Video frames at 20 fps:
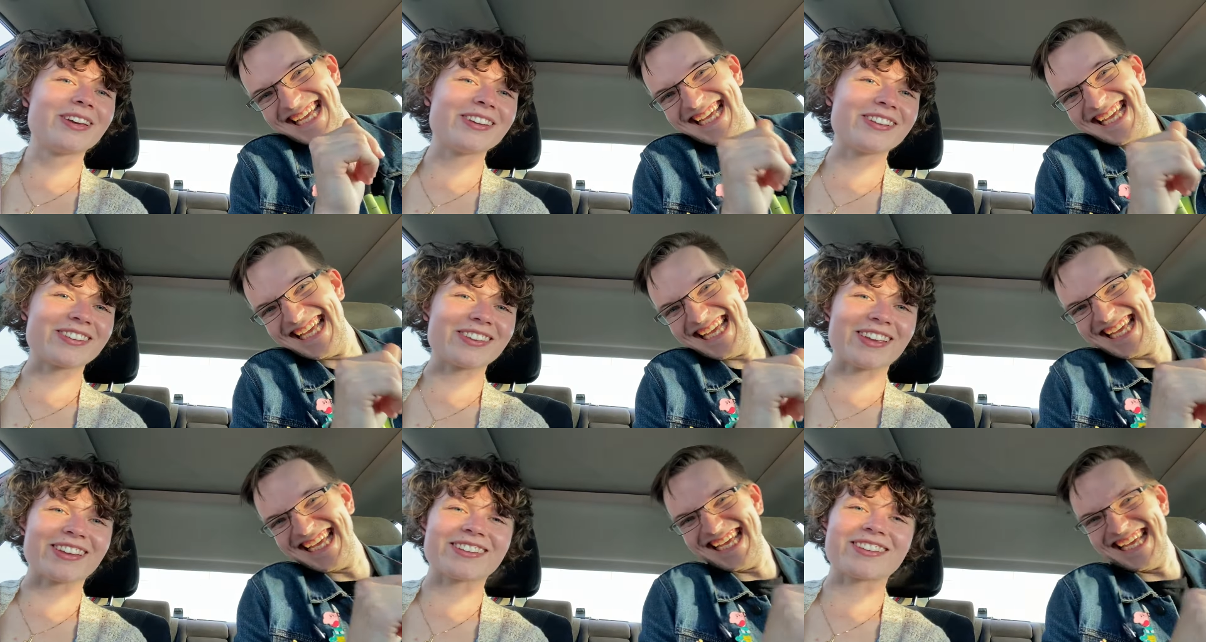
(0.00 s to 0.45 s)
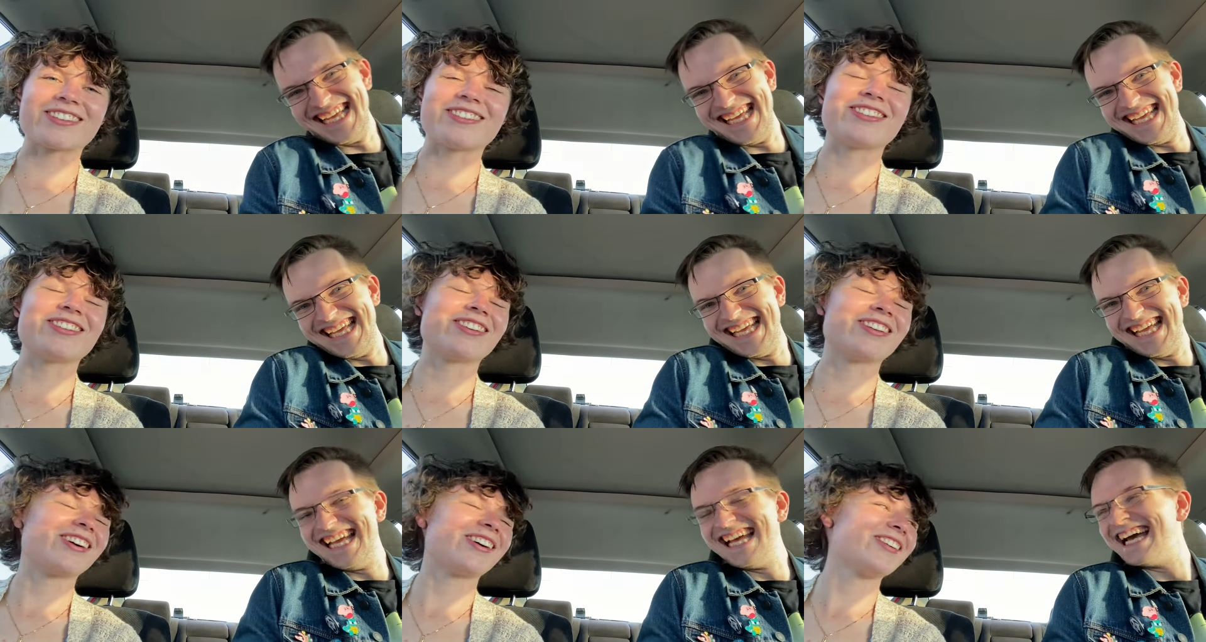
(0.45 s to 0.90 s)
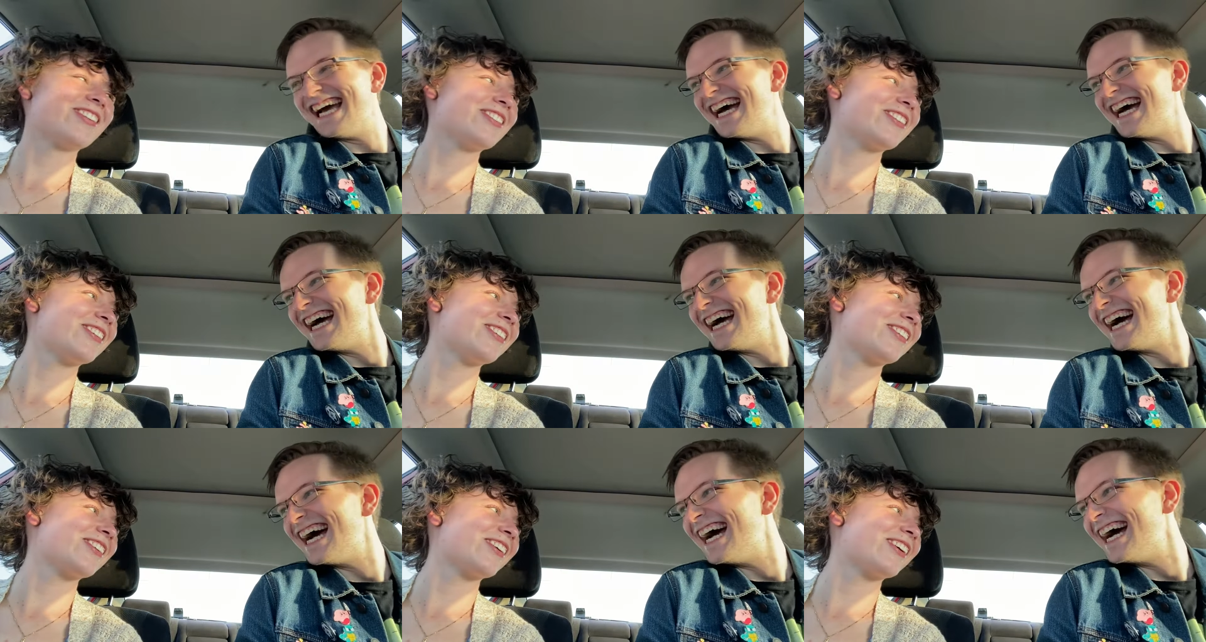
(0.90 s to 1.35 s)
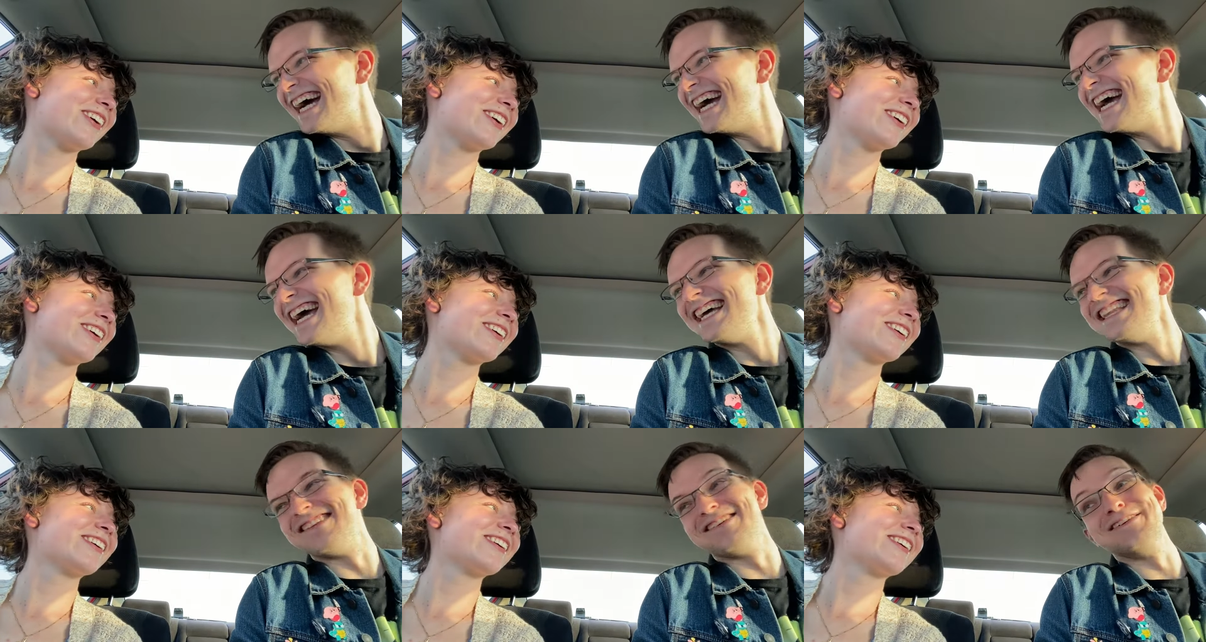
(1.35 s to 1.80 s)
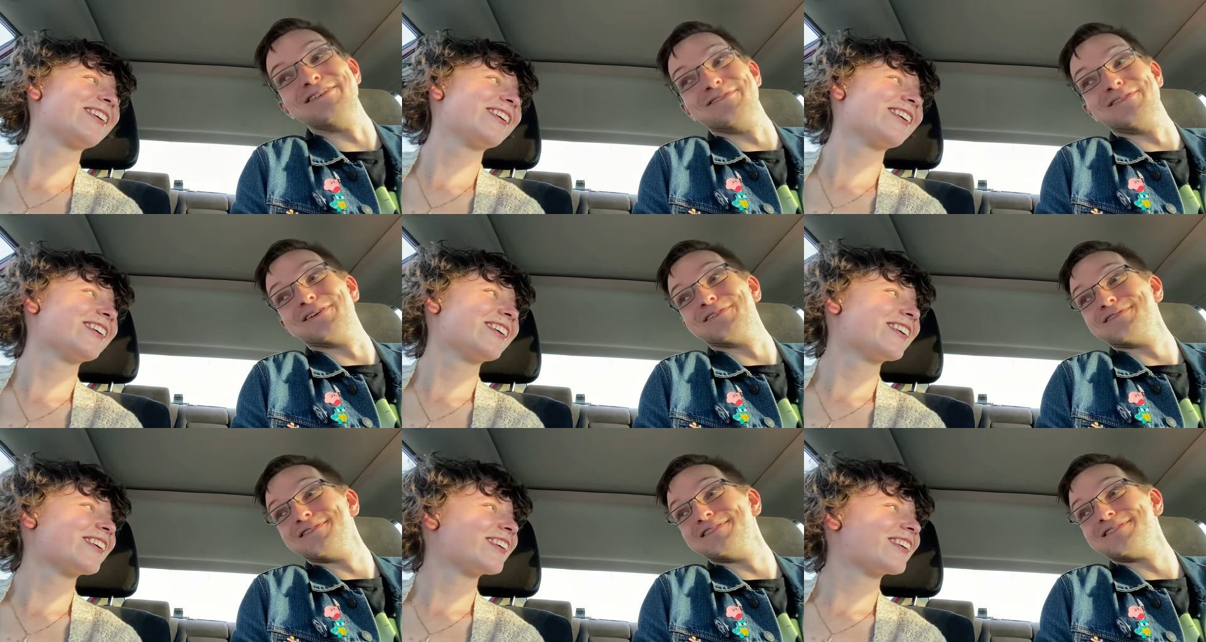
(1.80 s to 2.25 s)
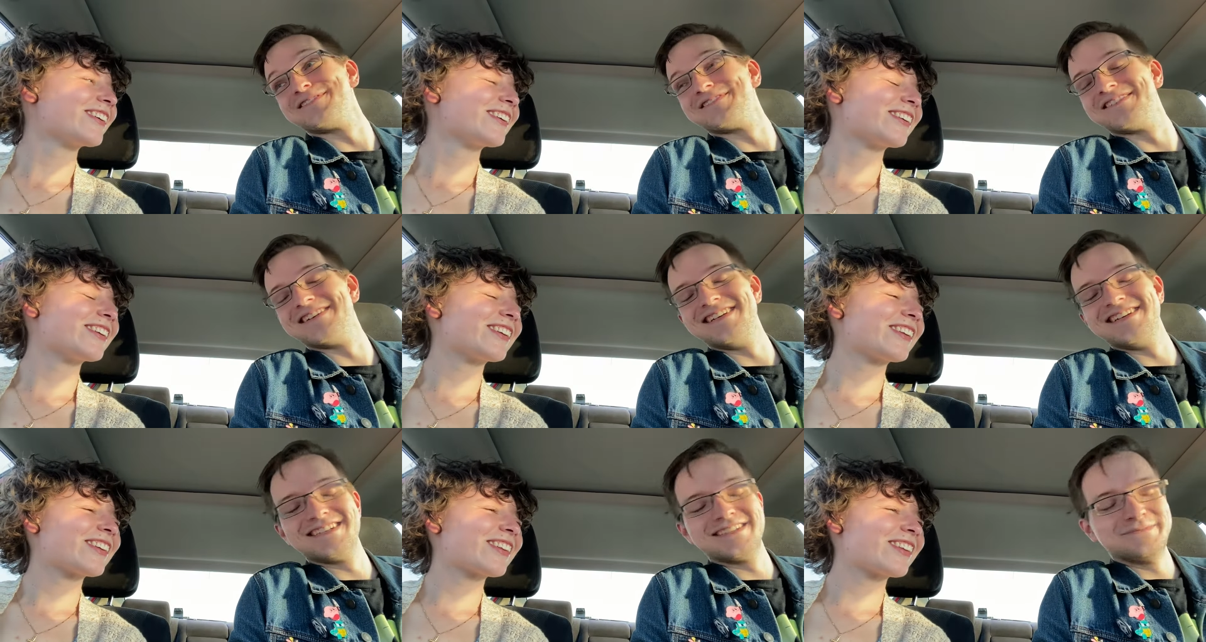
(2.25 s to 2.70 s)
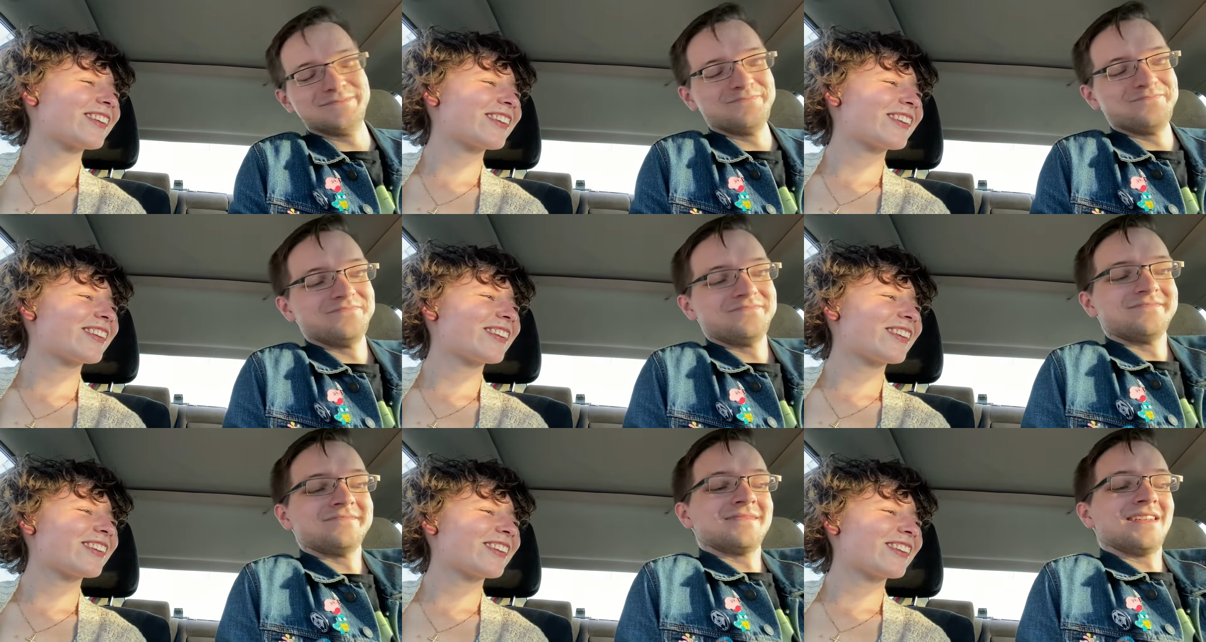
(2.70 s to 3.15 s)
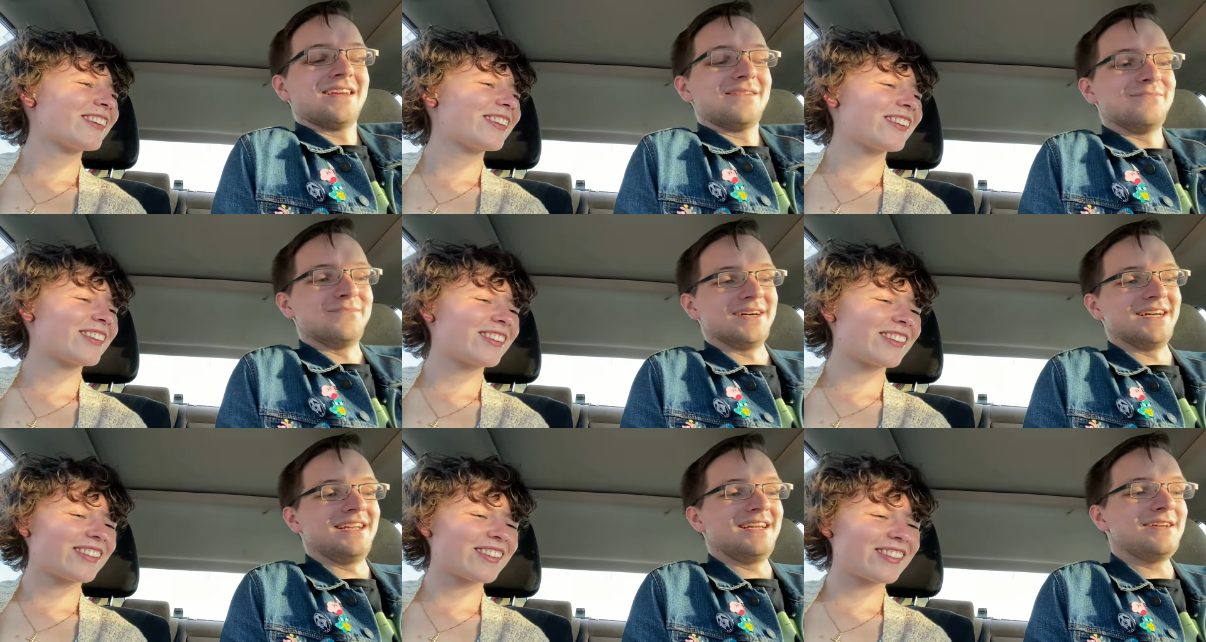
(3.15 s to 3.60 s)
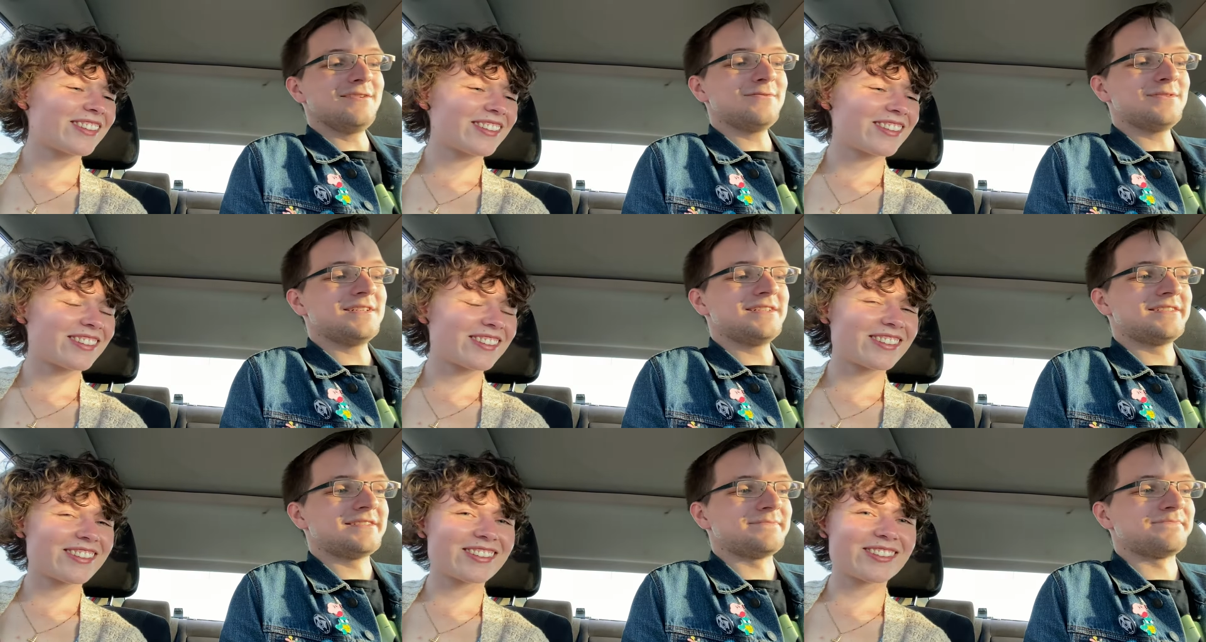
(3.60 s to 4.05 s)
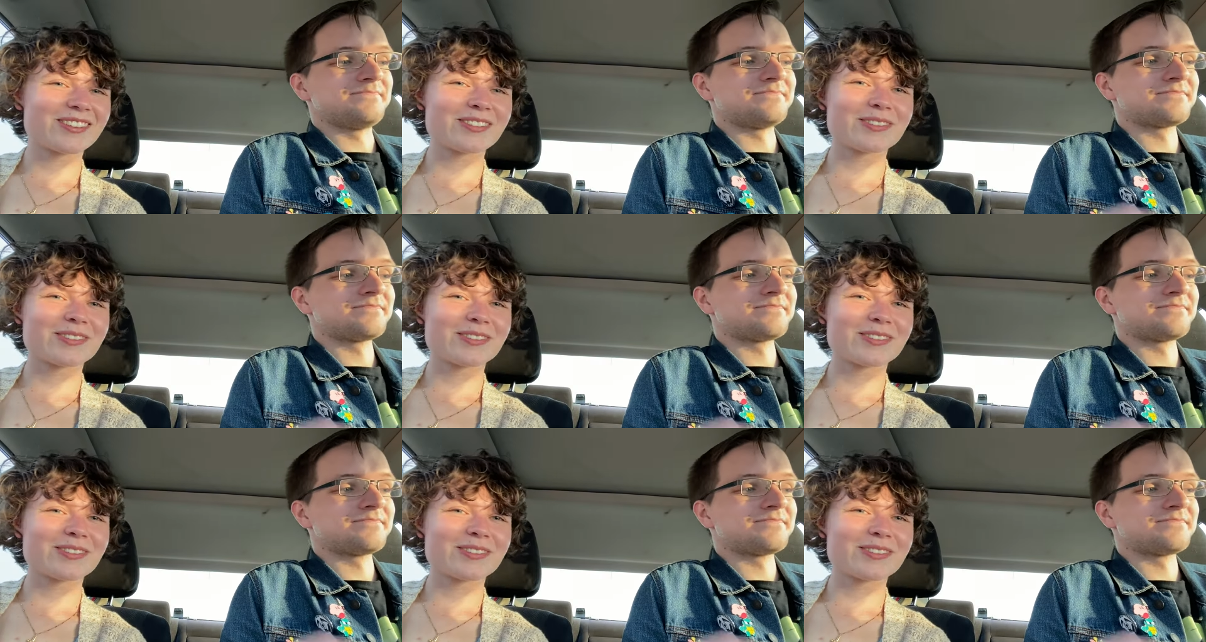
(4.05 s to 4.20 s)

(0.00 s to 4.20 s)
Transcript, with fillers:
Speaker 1: He's like, "Did she know she's Greek?
Speaker 2: Do you know she's Greek?" But it was.